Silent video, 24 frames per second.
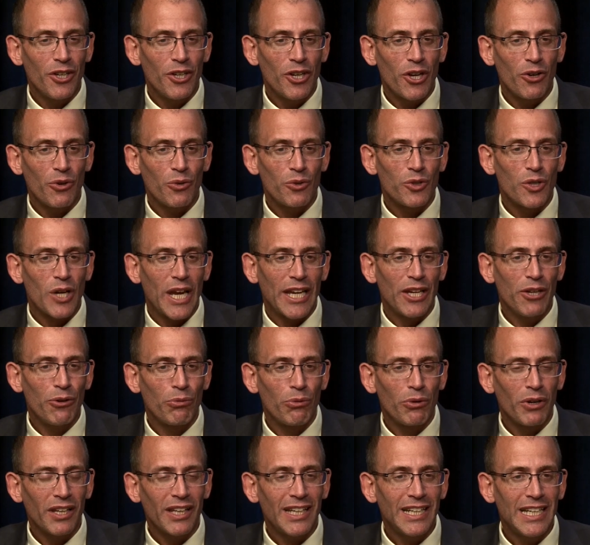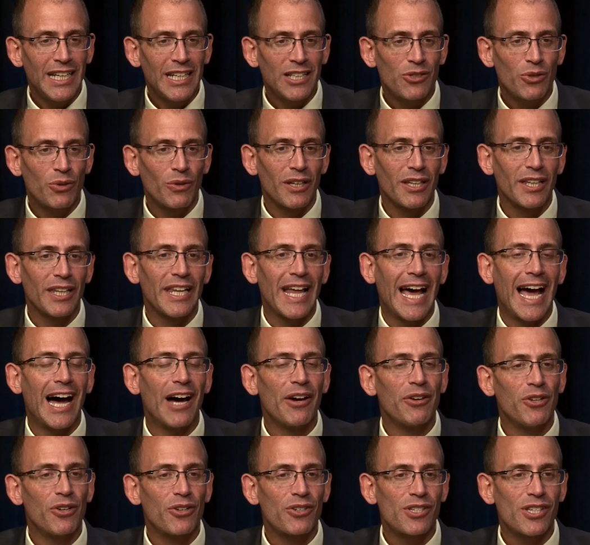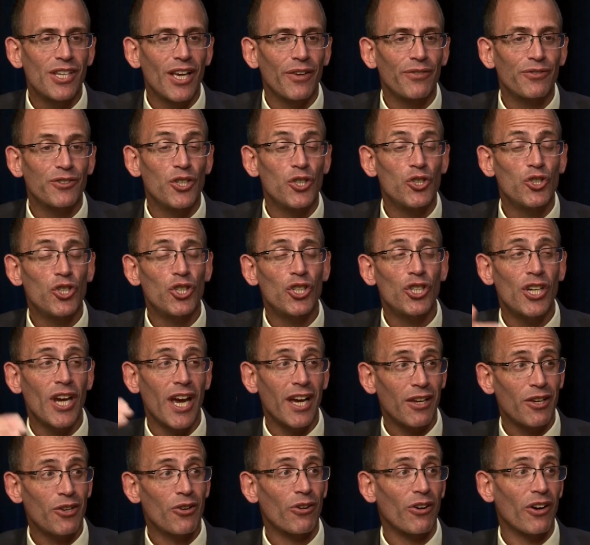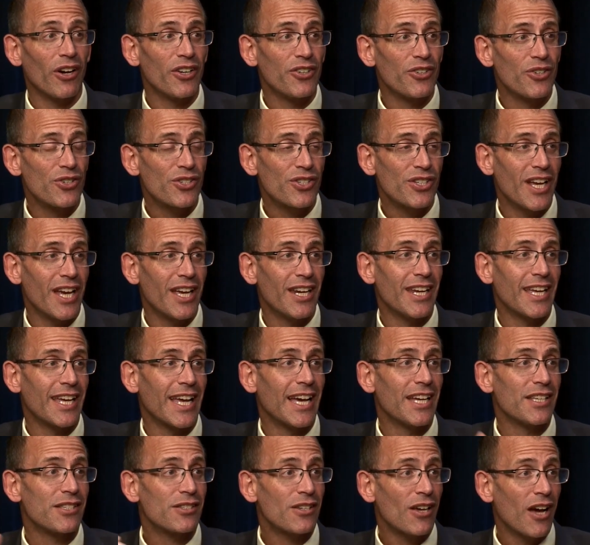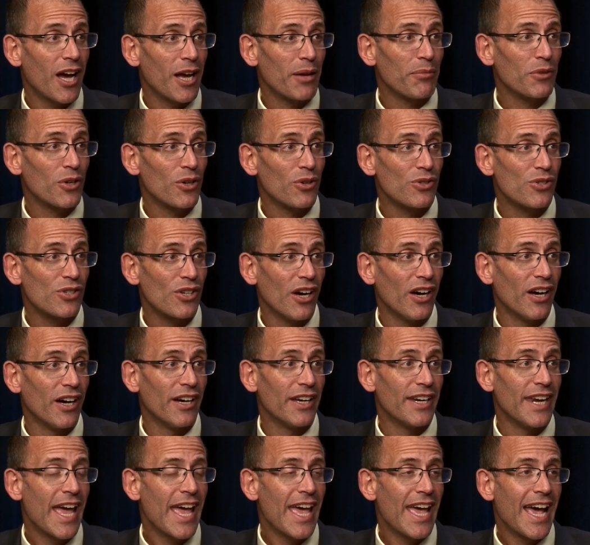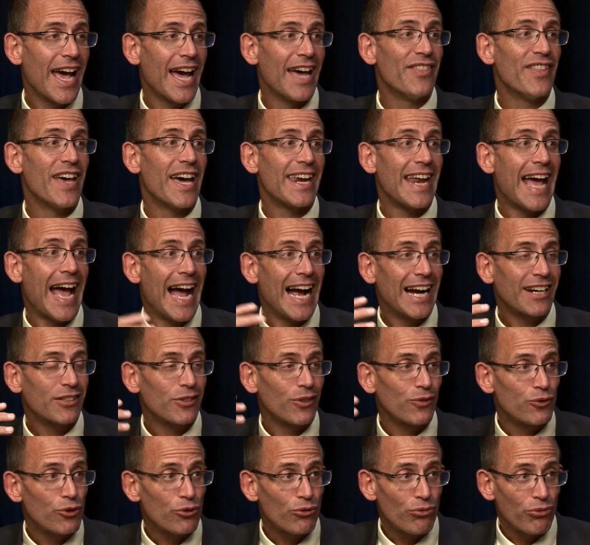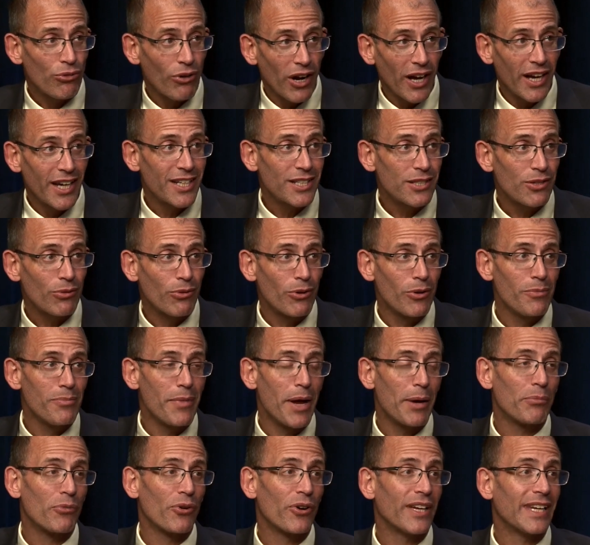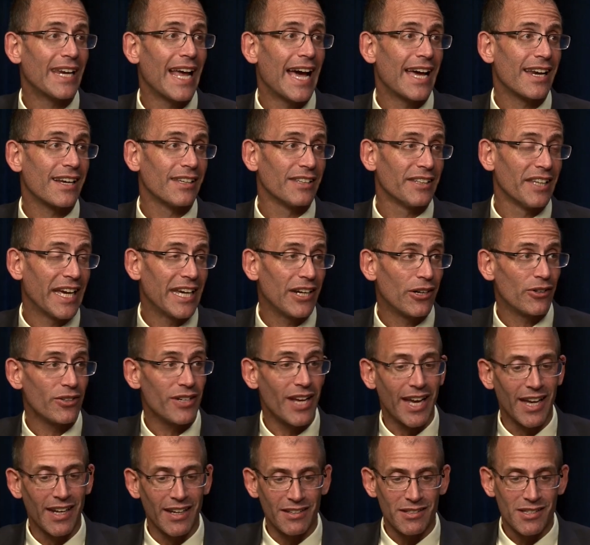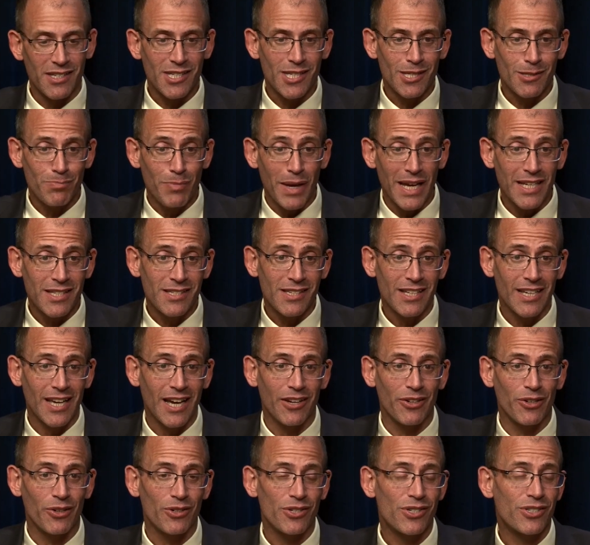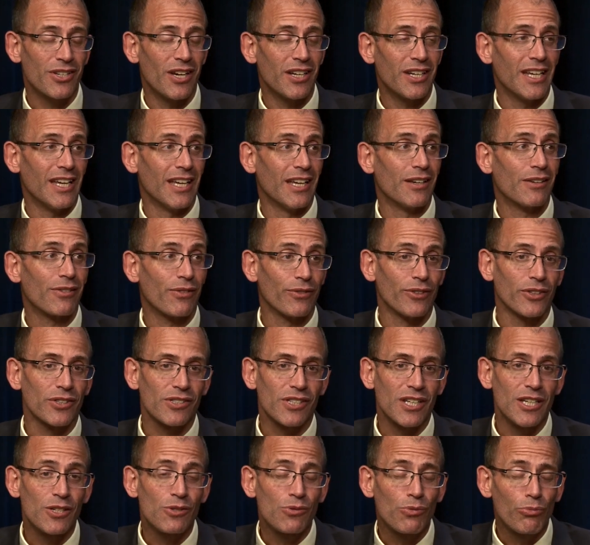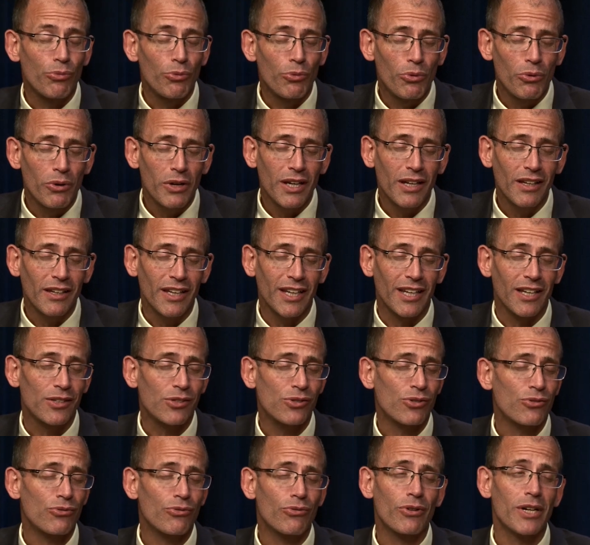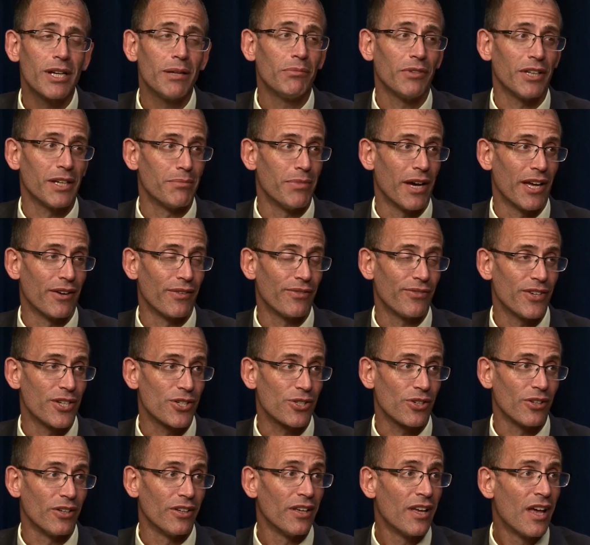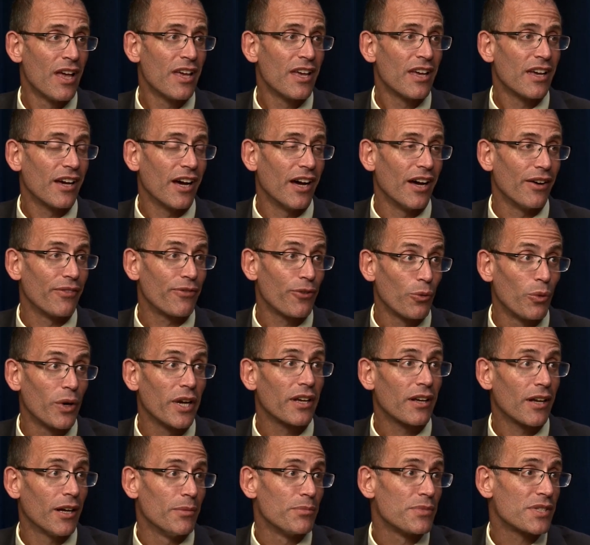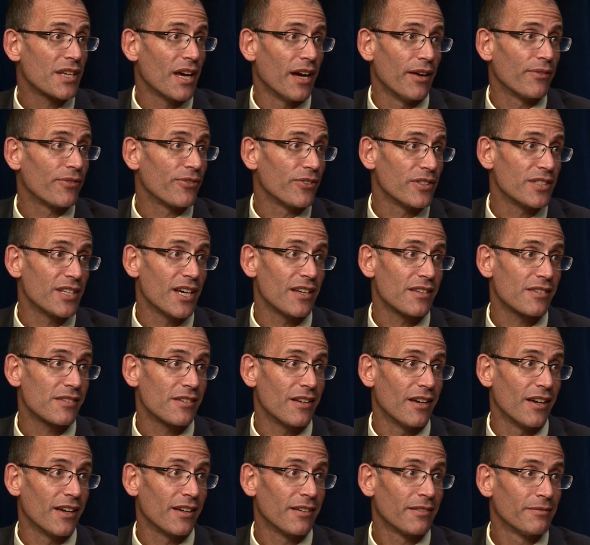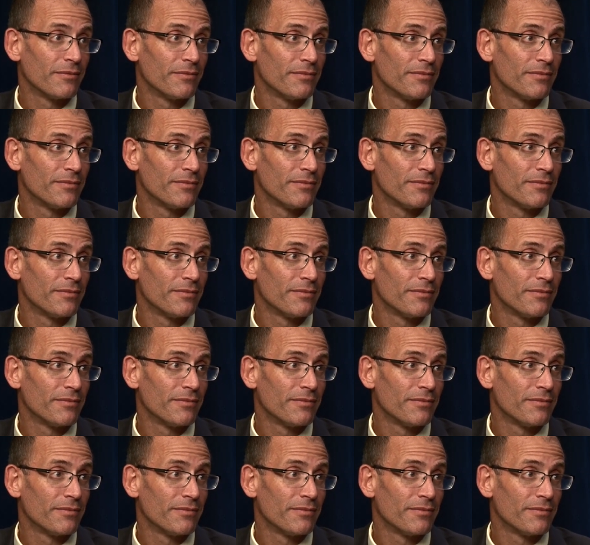you know, you really need to allow yourself to check your understanding as time goes on, and that act of trying to remember it at a later date and spacing out your study intervals is really extremely beneficial uh, for when it comes time for test day.